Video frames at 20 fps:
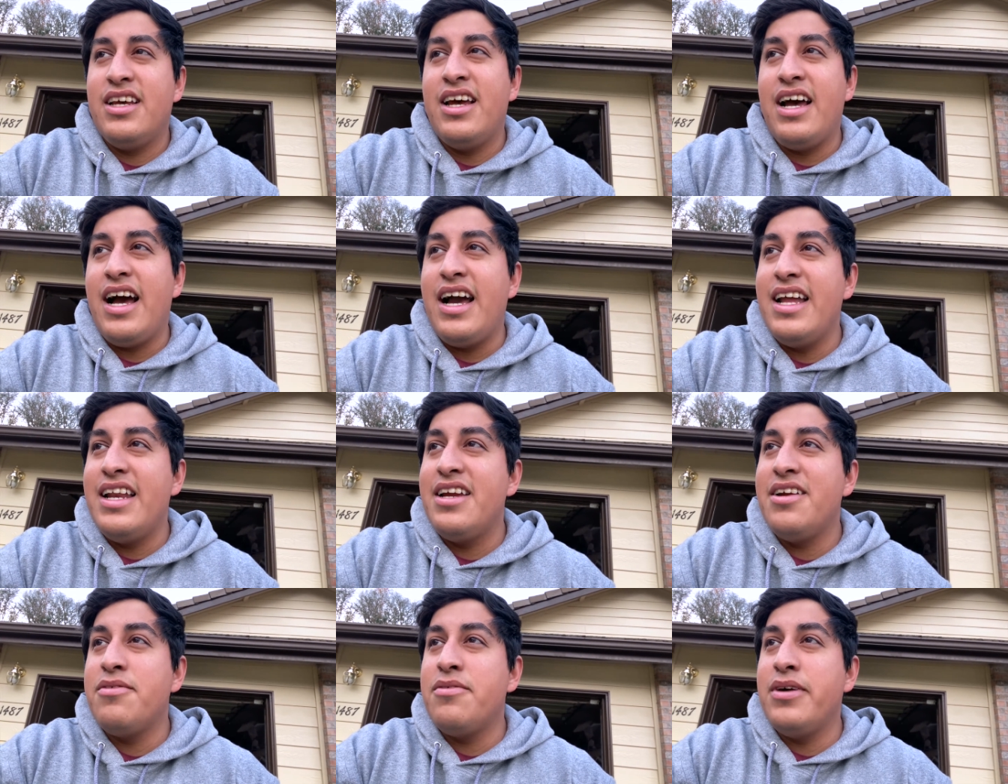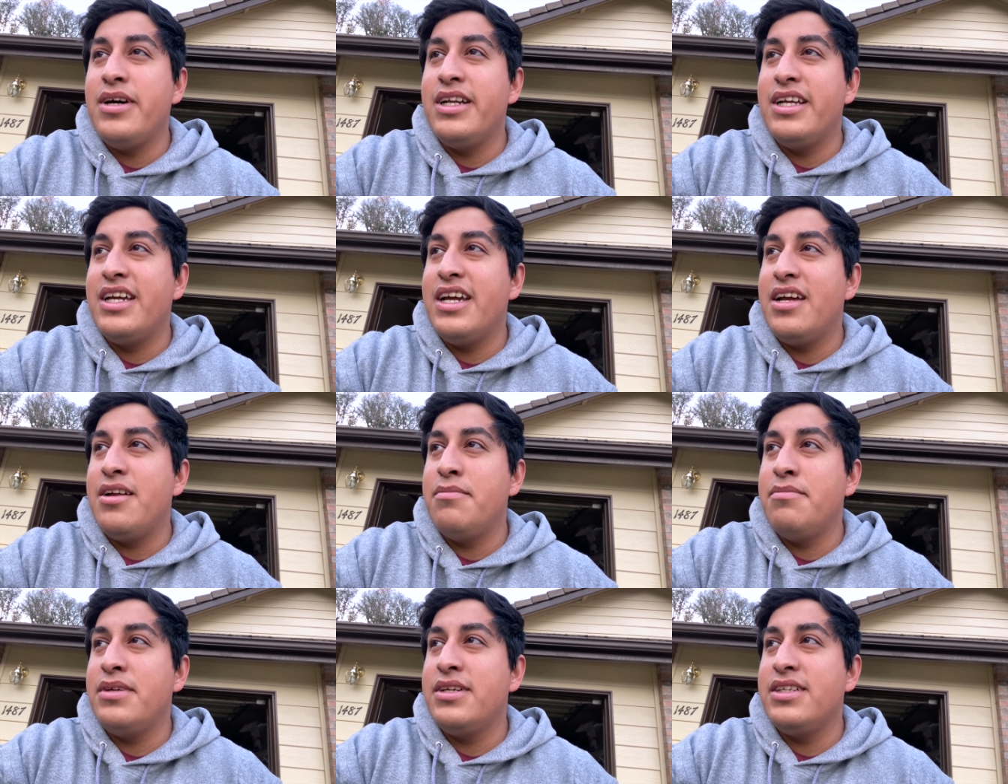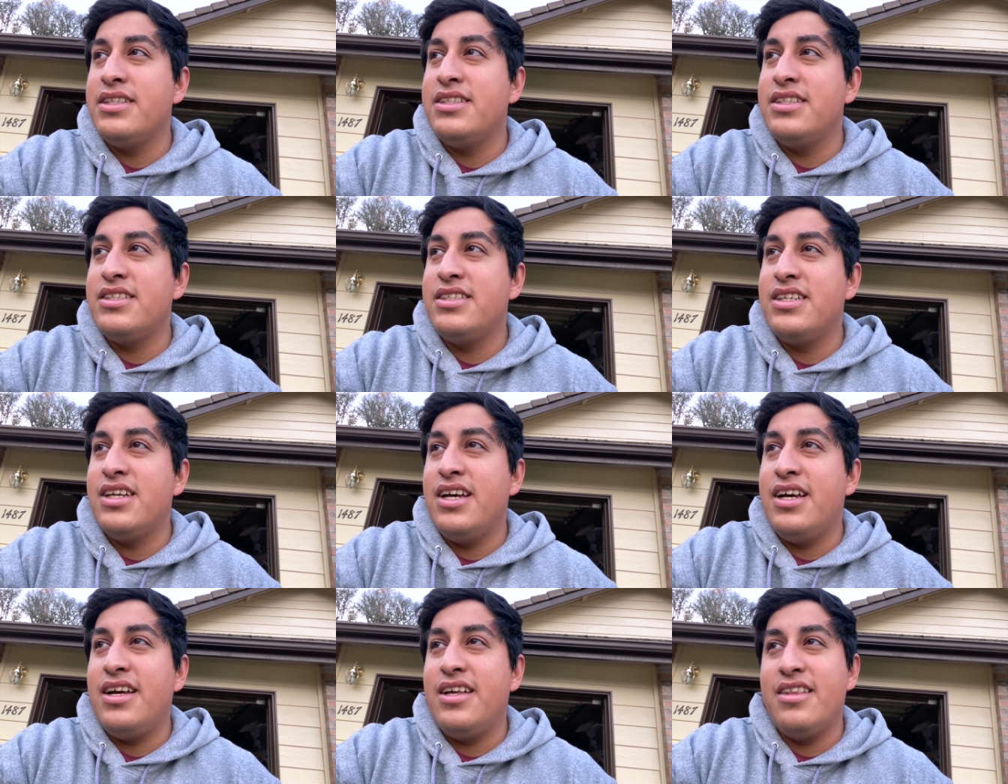I didn't want to get them because
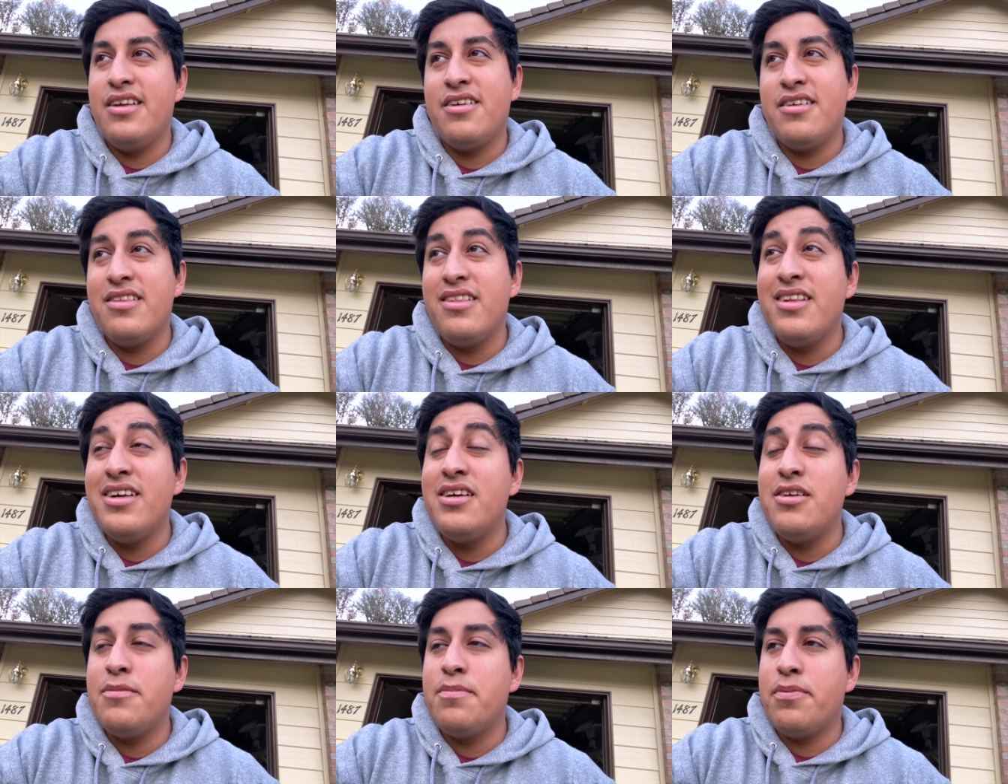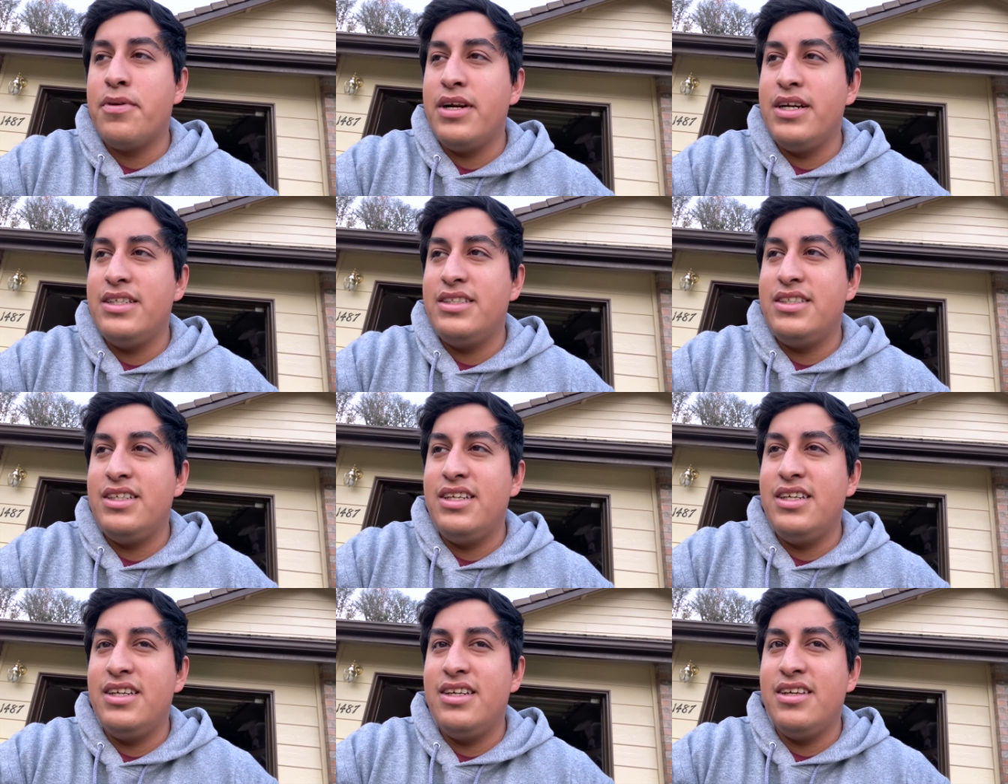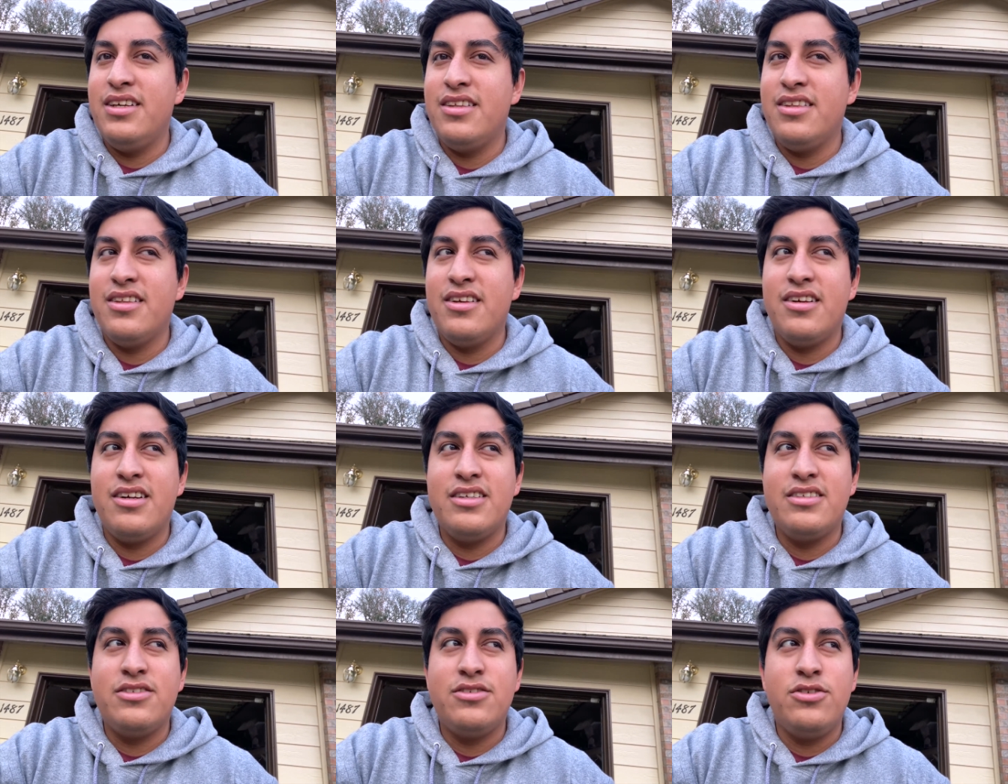they're a little pricey.
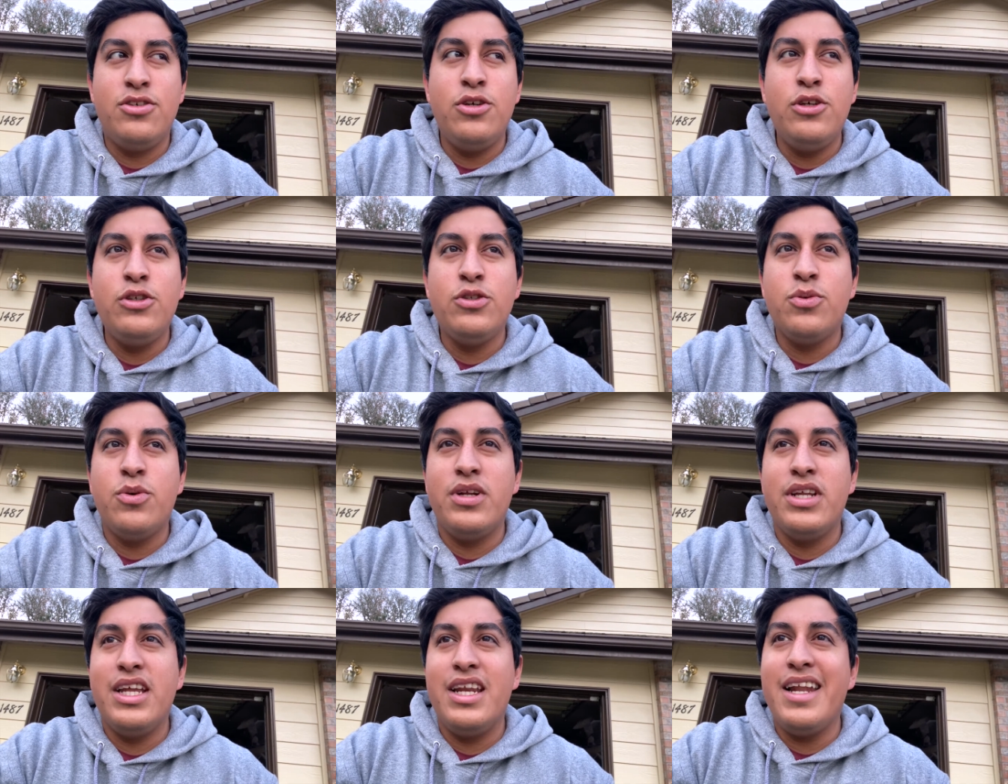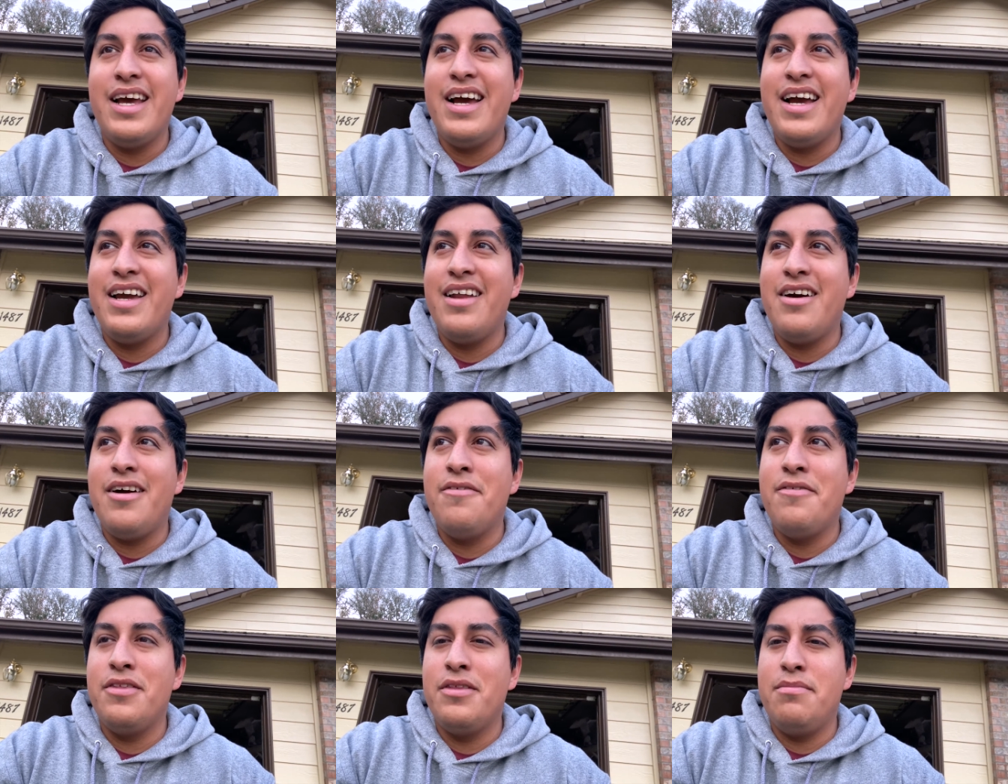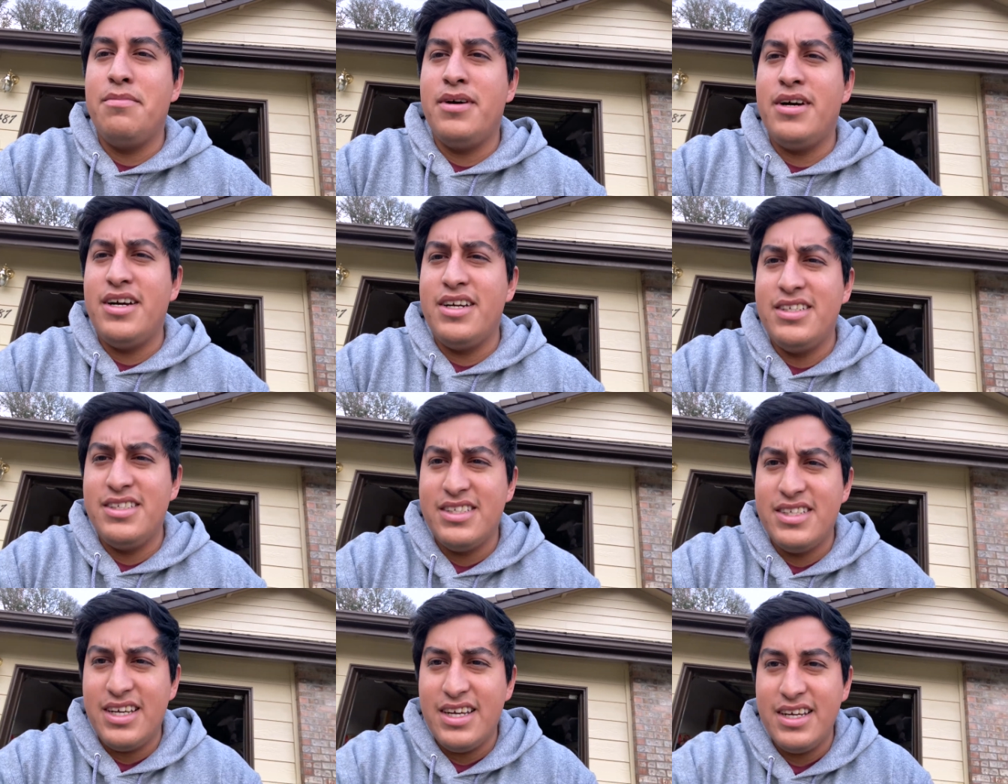They're $229 off of the Baja
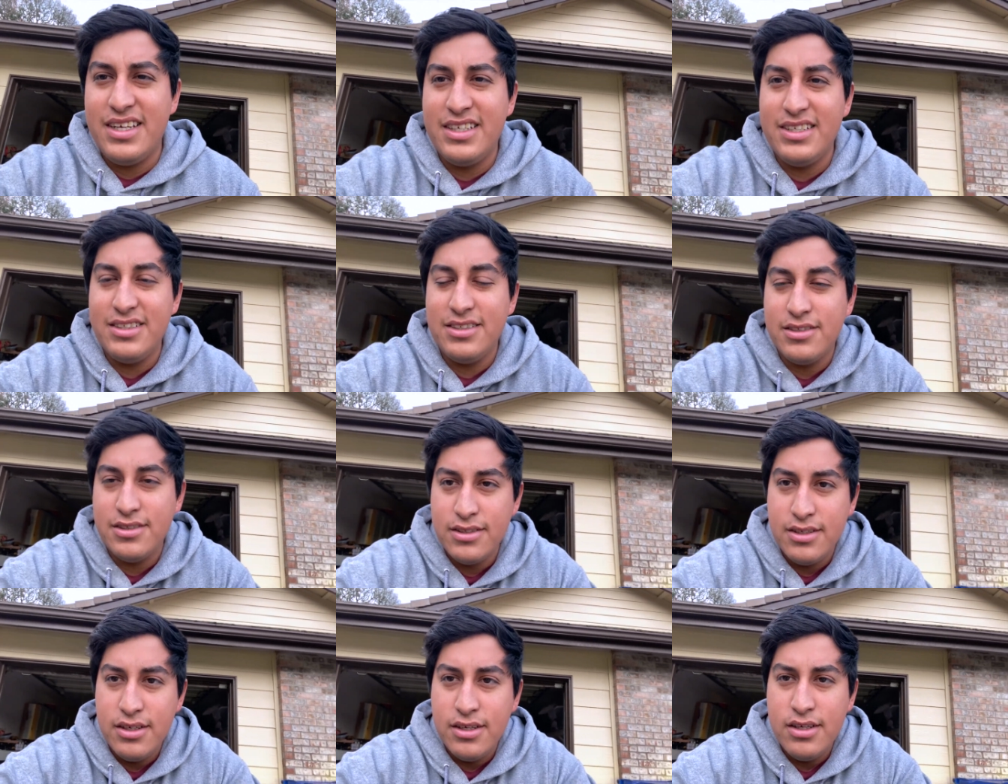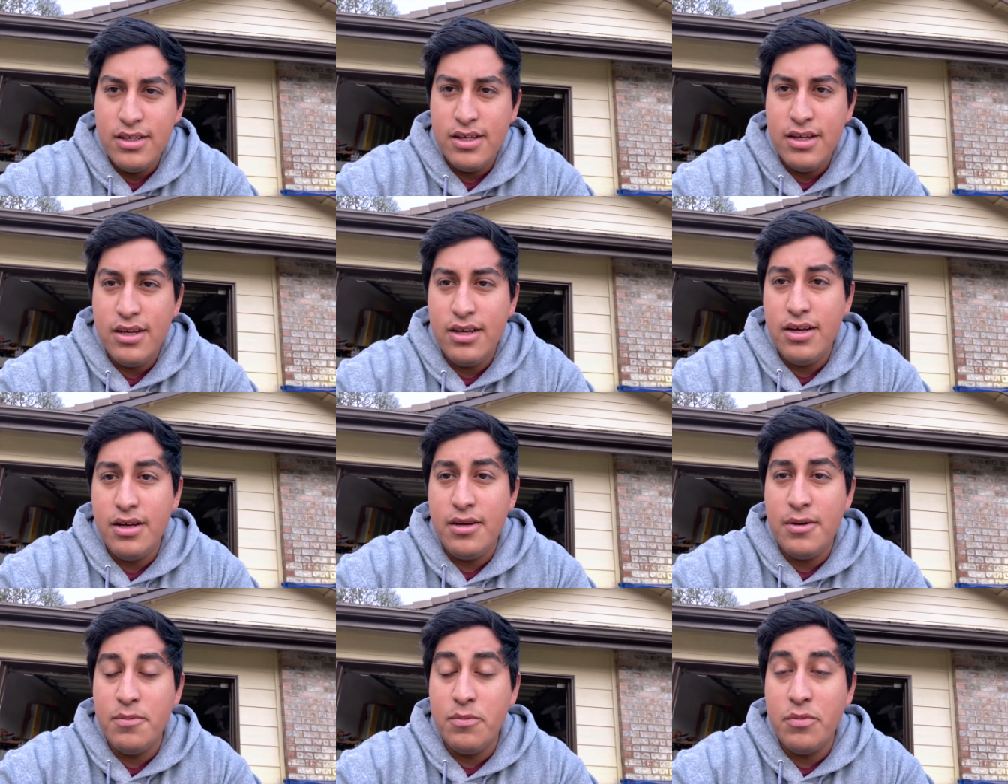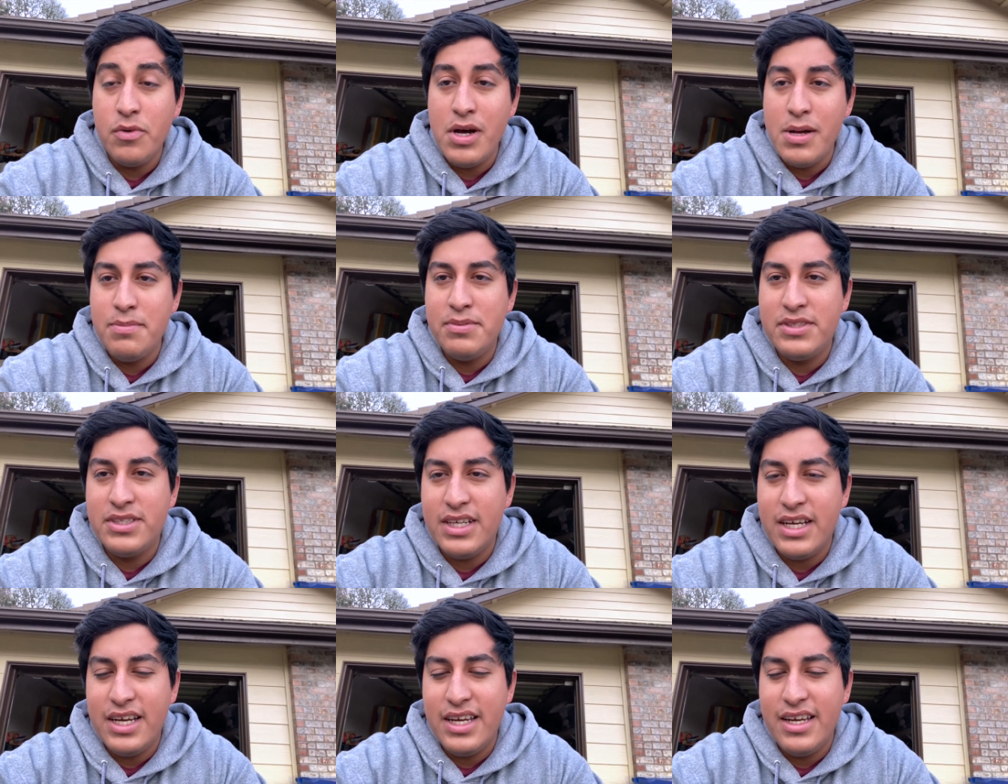Design
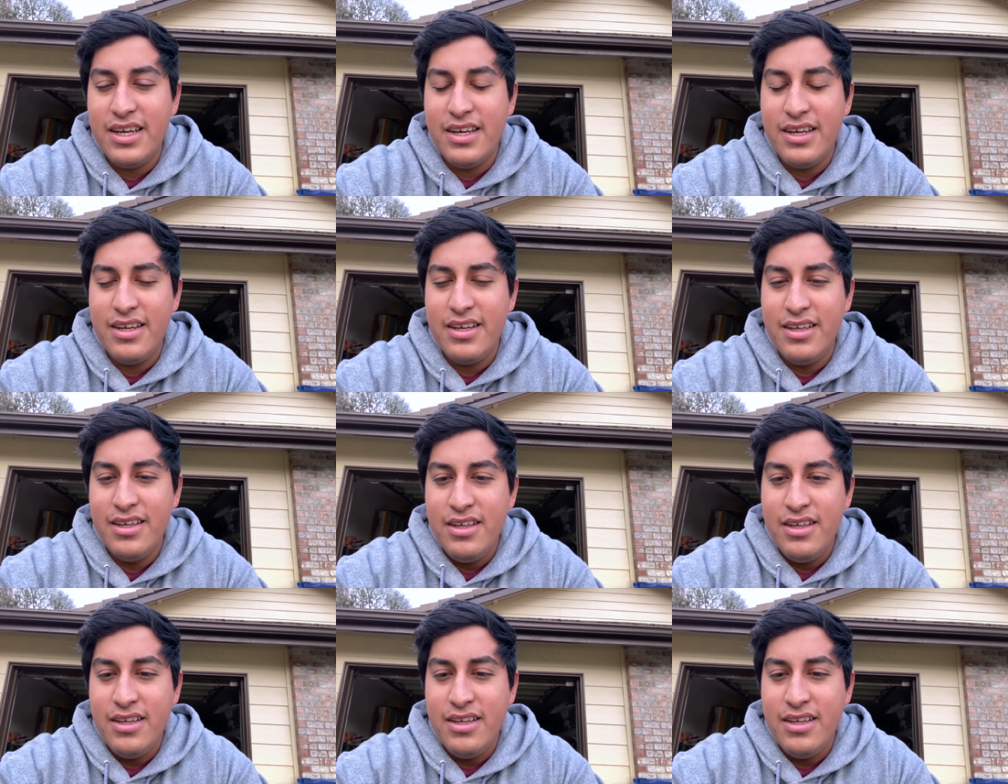website.